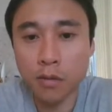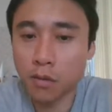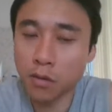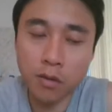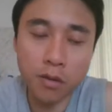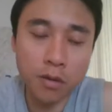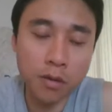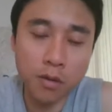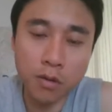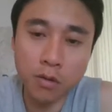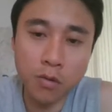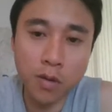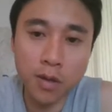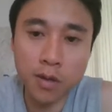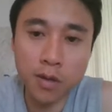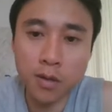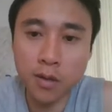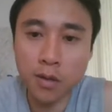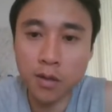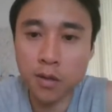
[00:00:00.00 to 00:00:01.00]

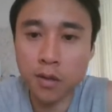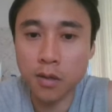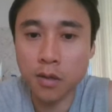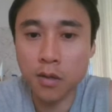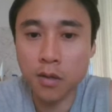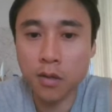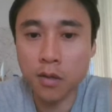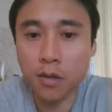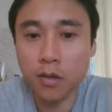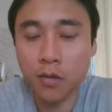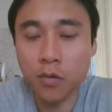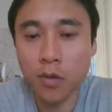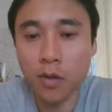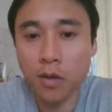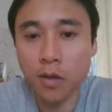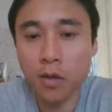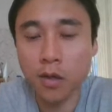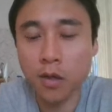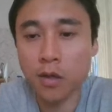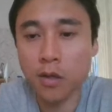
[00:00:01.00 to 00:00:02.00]
queen, queen
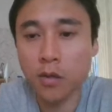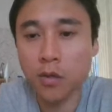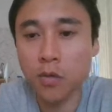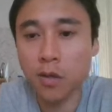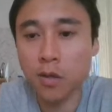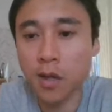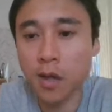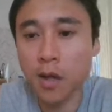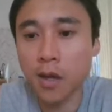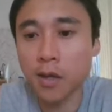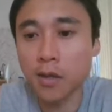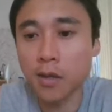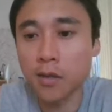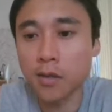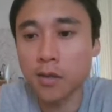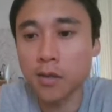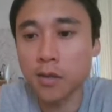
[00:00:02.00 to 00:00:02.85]
9, queen 8.